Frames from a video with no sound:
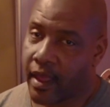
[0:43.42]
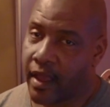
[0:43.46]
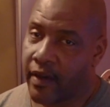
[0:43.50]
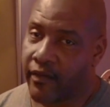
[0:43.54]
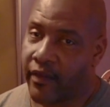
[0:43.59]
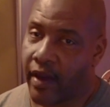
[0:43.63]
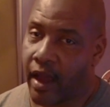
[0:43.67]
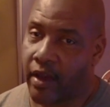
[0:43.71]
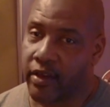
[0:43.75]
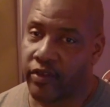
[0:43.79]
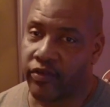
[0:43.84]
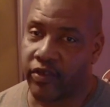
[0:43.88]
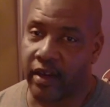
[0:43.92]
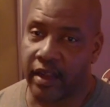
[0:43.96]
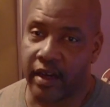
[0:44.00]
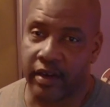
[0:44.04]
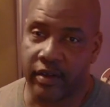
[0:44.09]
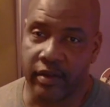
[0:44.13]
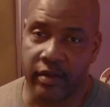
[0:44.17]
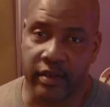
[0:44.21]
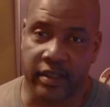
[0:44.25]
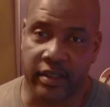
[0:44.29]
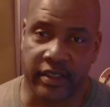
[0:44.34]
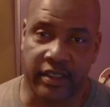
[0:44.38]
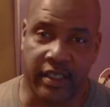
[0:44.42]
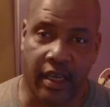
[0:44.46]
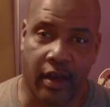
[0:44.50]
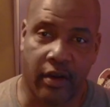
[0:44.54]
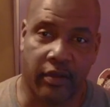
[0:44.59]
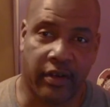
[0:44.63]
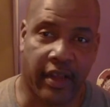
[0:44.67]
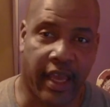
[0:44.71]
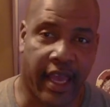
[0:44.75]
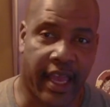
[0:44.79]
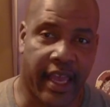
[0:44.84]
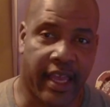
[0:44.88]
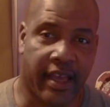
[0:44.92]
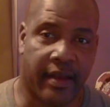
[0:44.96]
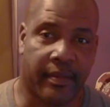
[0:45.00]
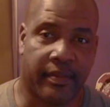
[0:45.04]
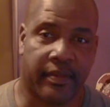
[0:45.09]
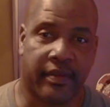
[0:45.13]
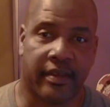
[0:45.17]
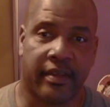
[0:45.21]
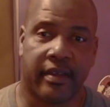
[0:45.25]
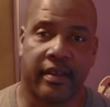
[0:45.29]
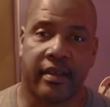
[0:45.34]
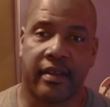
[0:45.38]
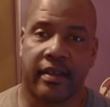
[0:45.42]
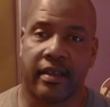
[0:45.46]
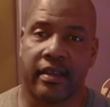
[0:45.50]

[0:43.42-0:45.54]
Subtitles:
if all you're trying to do is tone the abs,